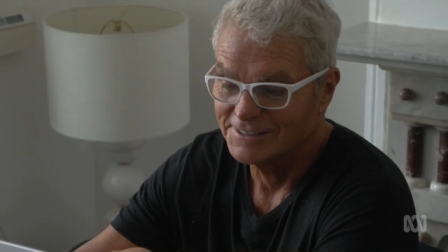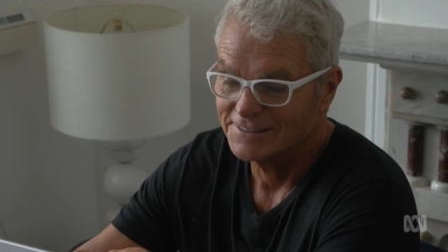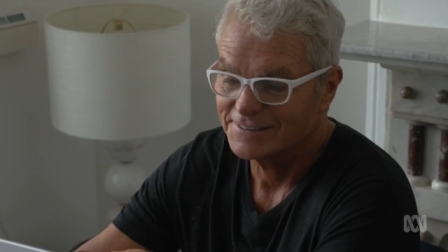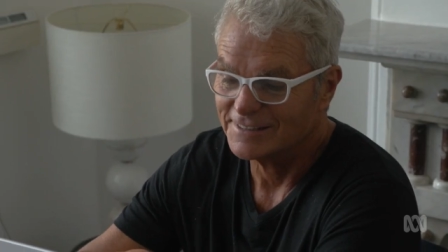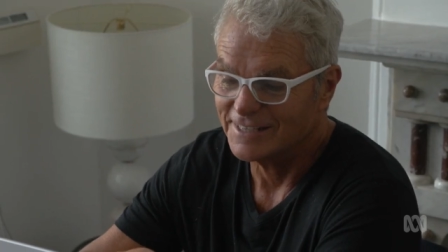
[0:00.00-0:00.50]

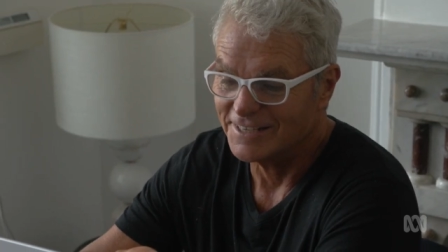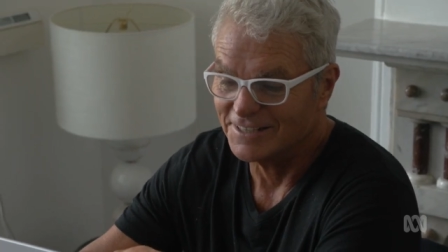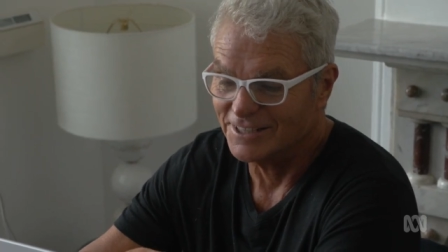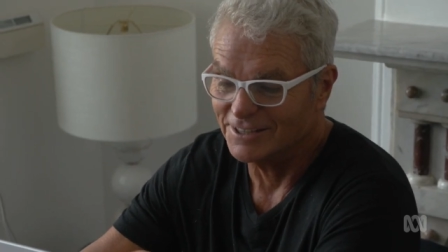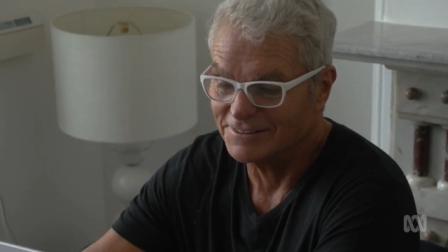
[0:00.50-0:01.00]
See how
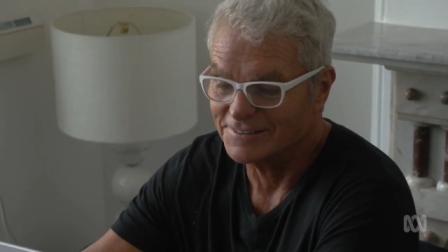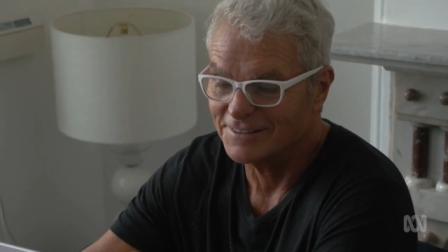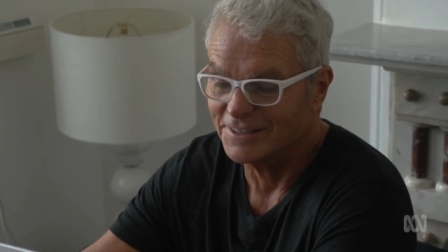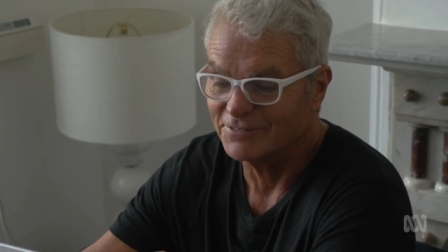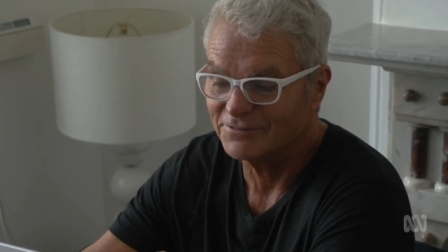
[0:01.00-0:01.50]
you go
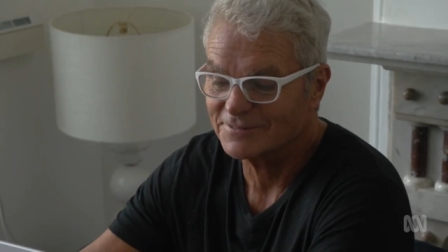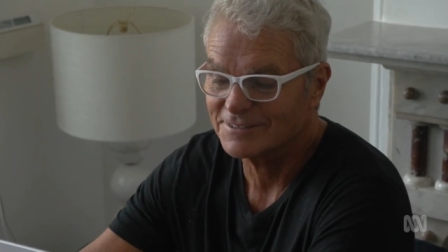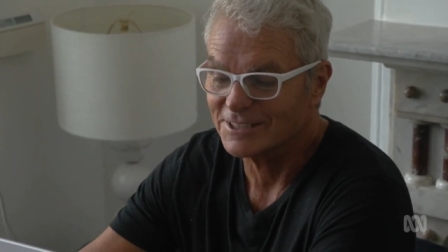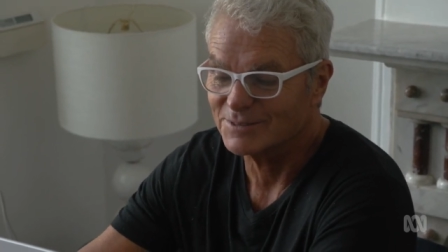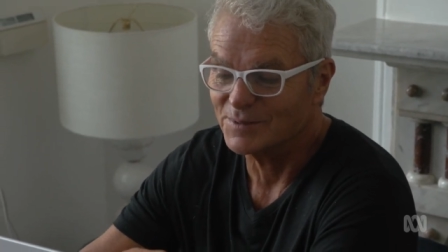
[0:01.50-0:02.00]
inside a
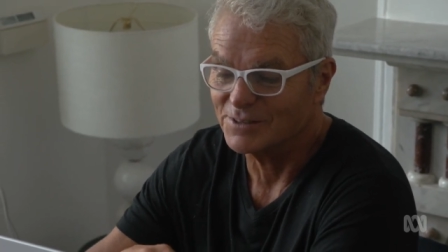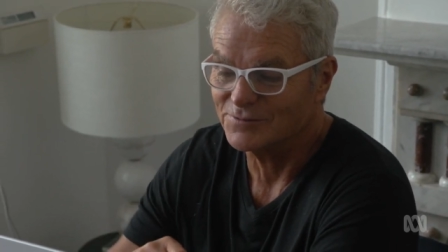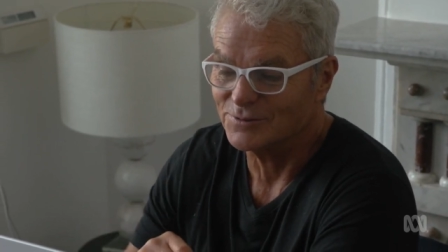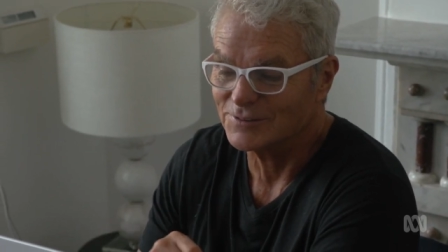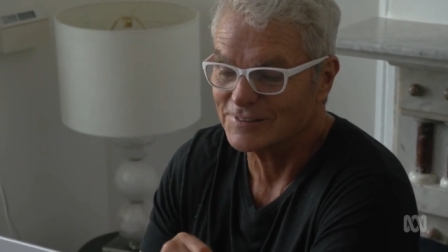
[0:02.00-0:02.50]

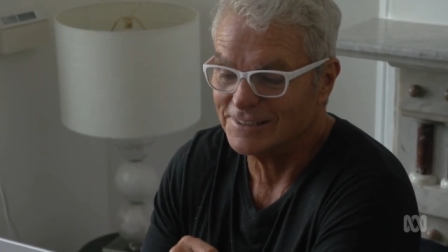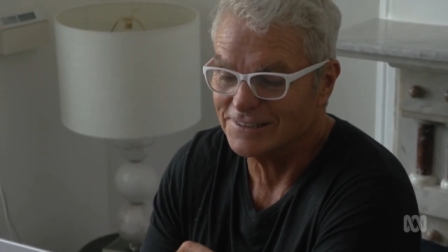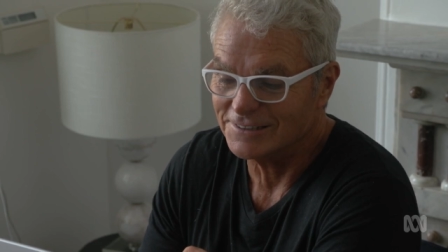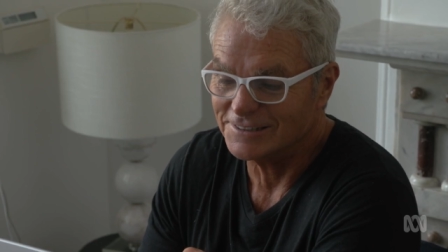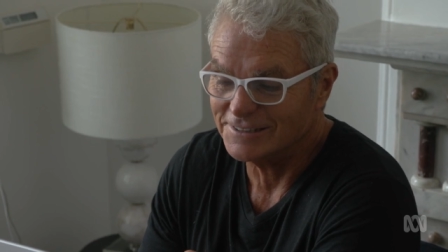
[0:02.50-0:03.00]
6x4
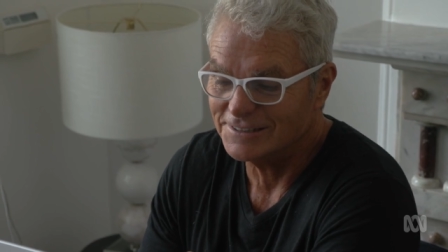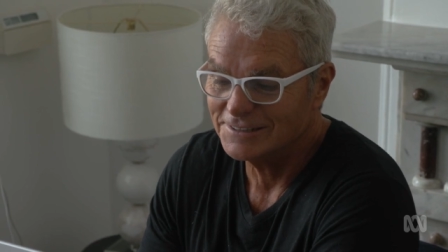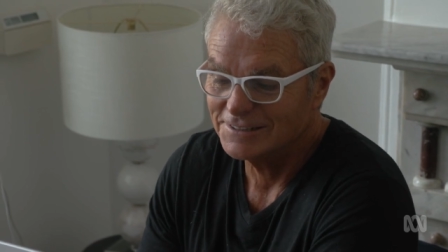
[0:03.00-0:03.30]
cell, you know?